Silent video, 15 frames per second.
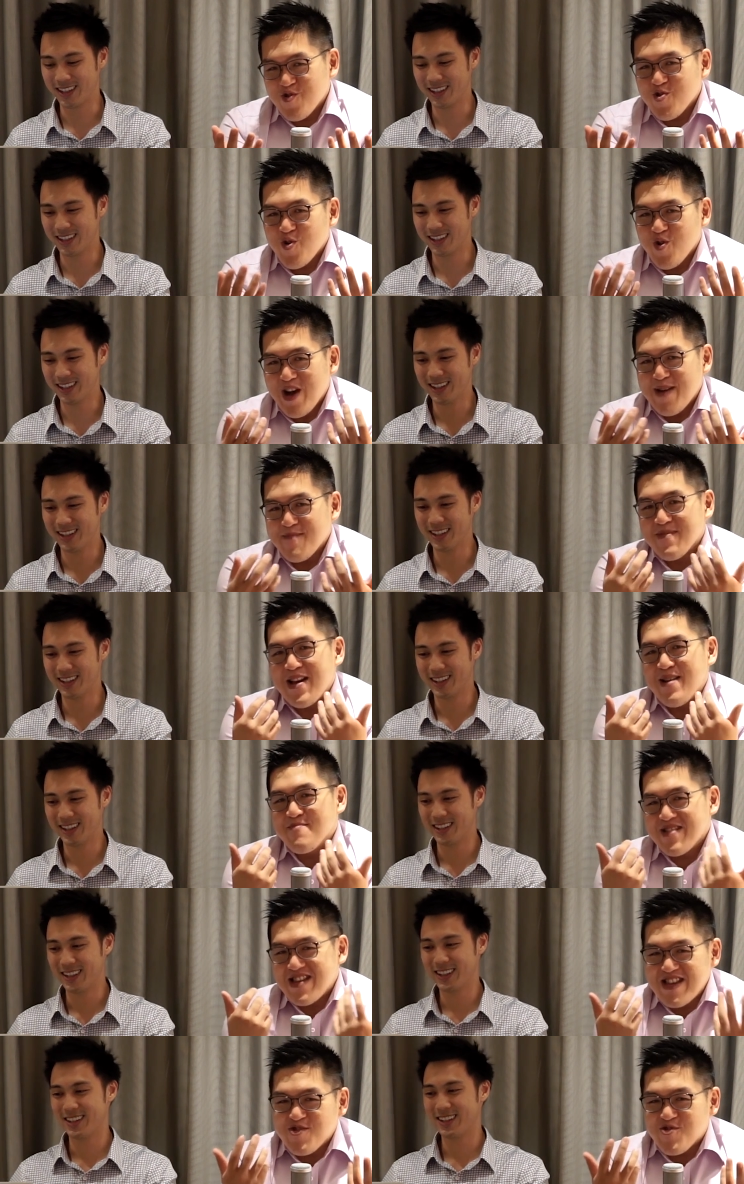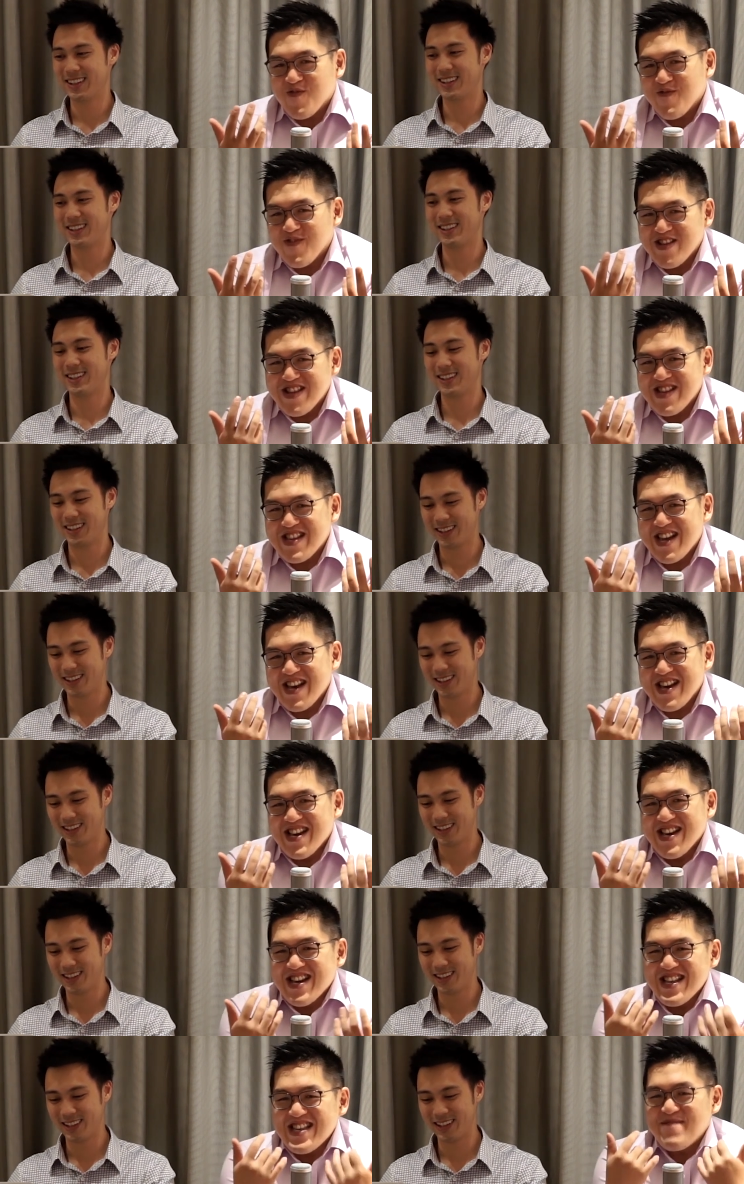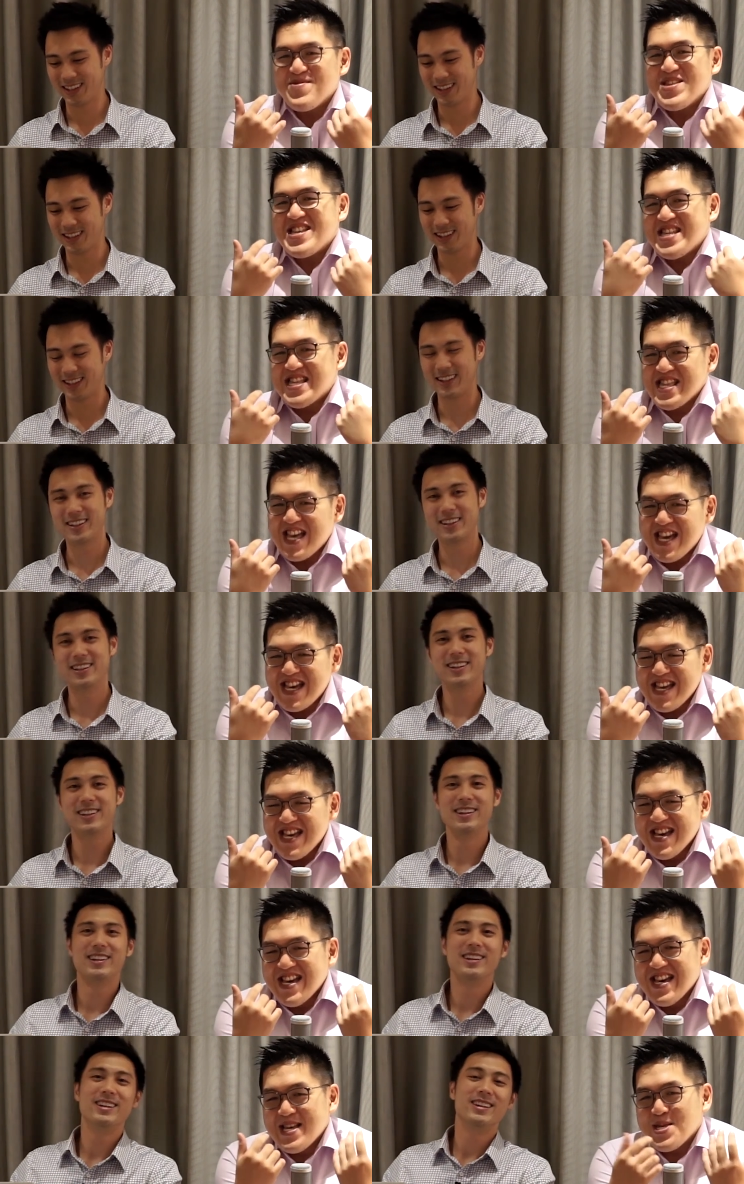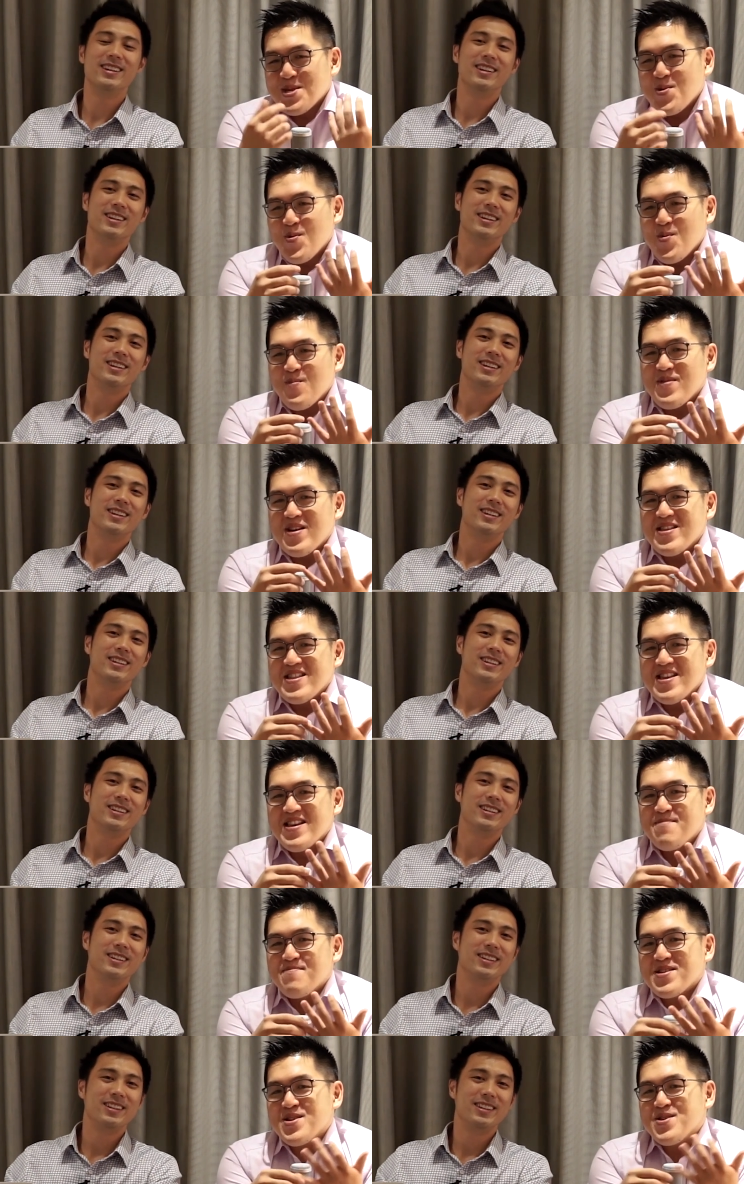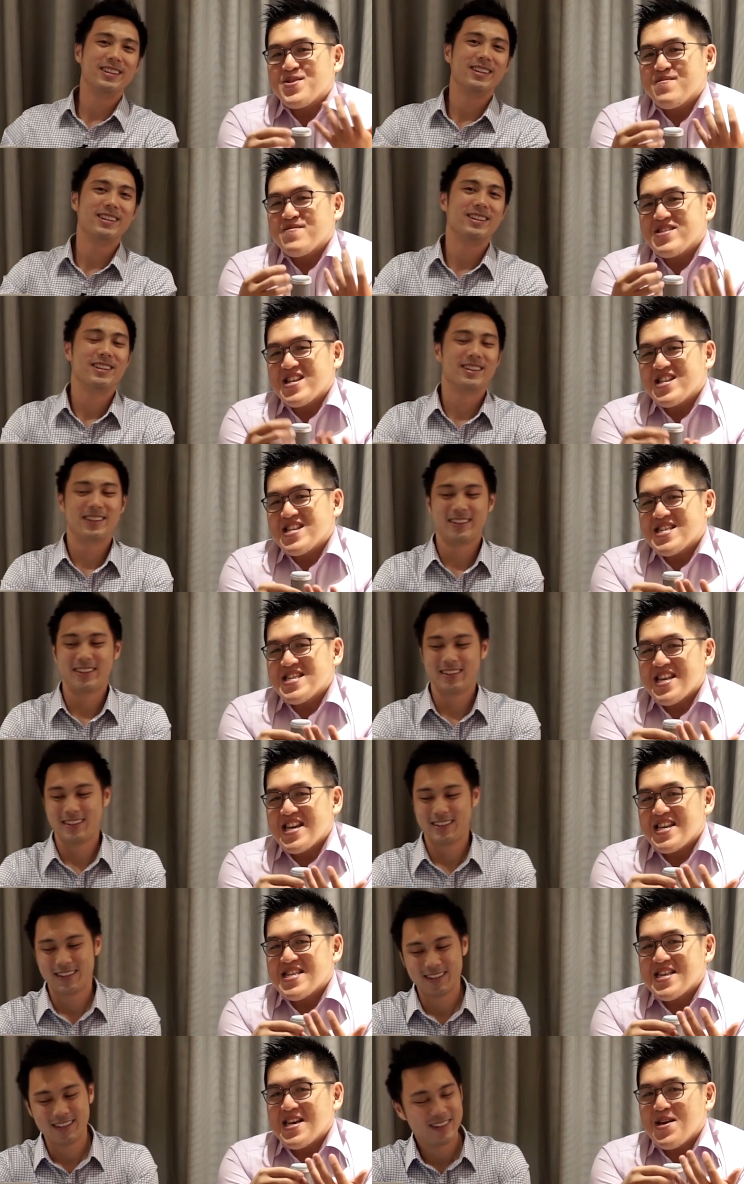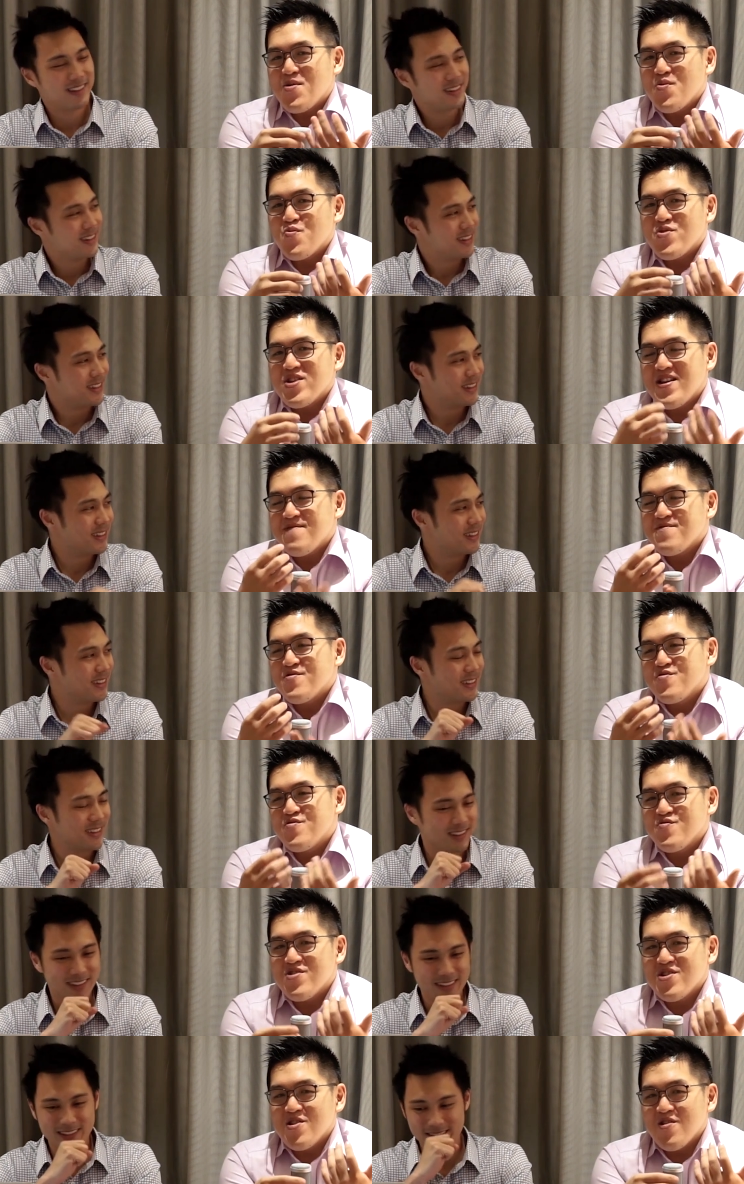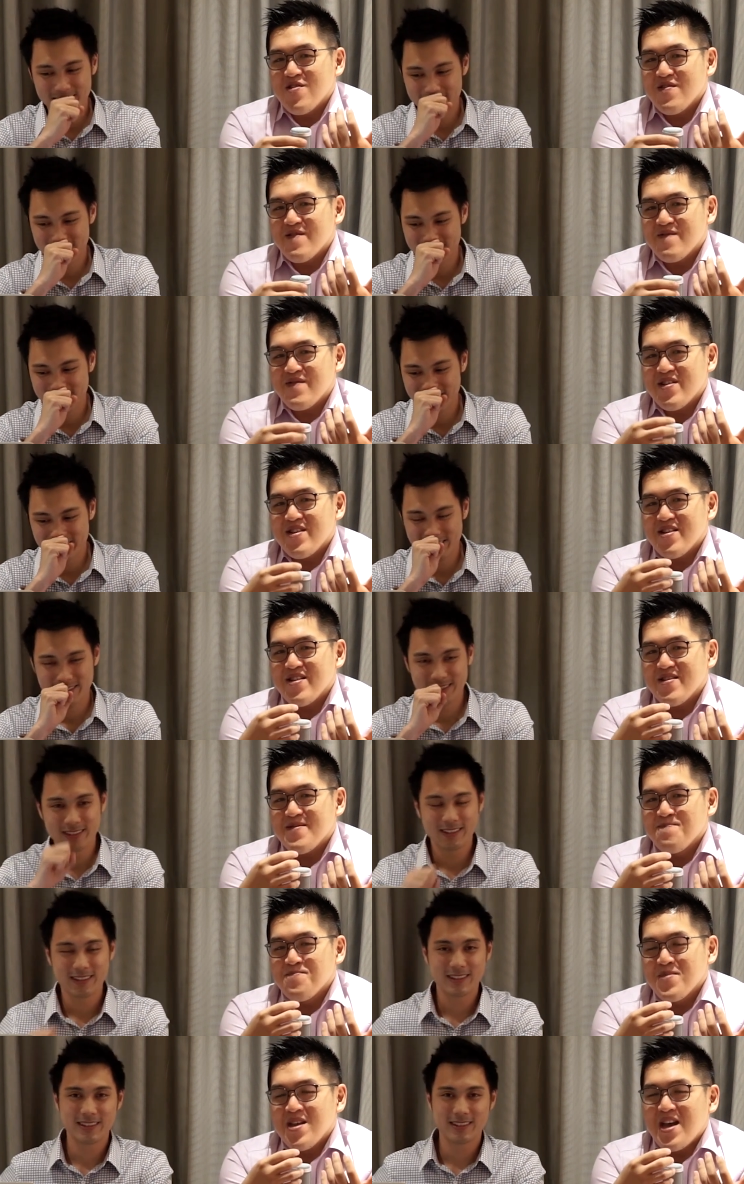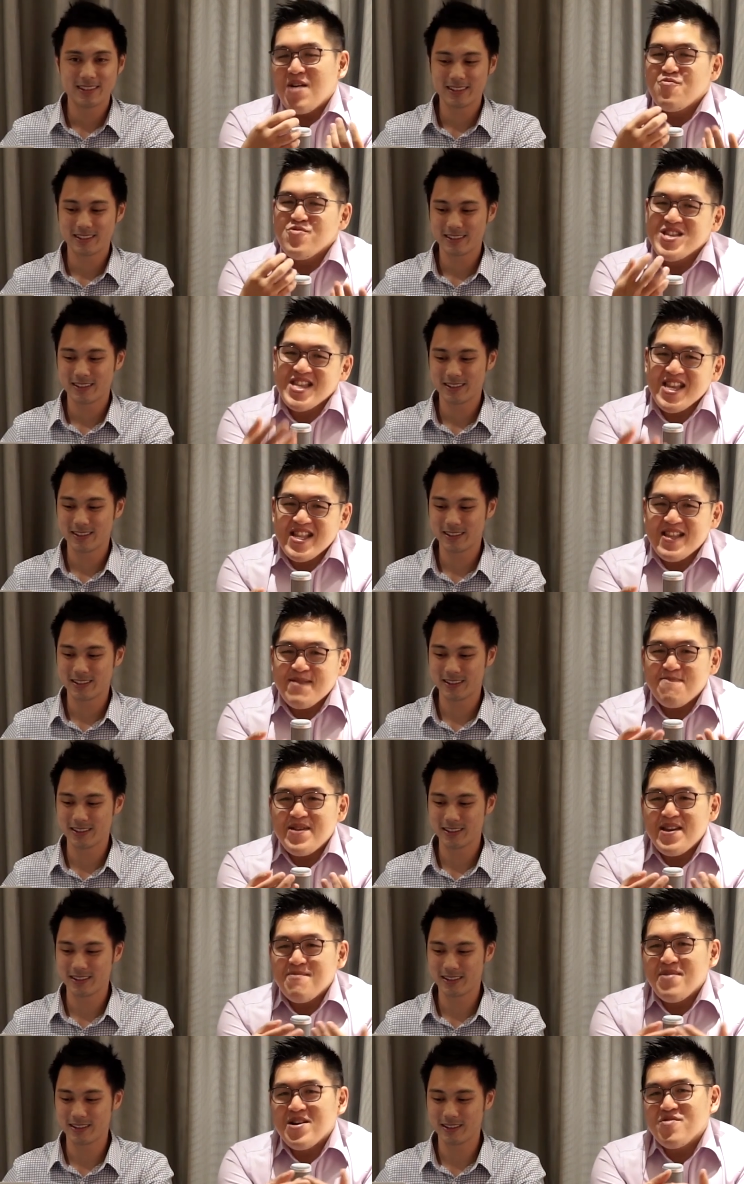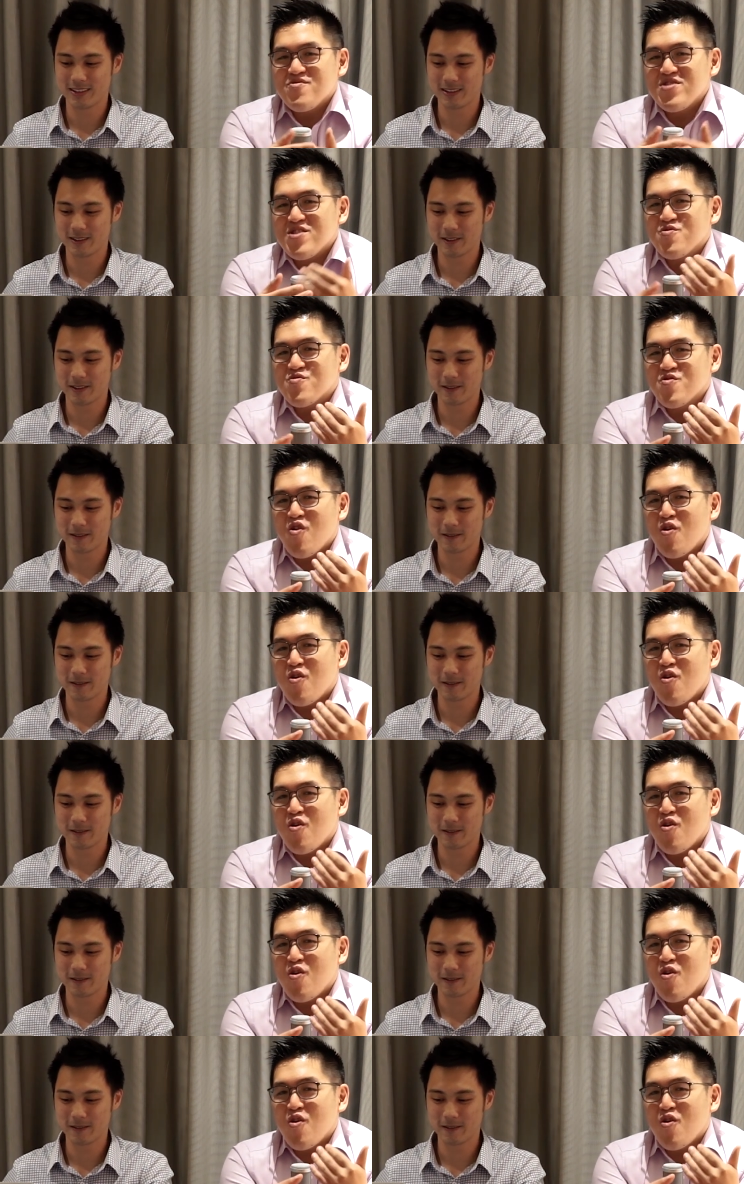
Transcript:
Speaker 1: don't know, I'm I'm an introvert, yeah, inside. So, but because of data science, uh, we have to do a lot of uh, I wouldn't say debate, but you need to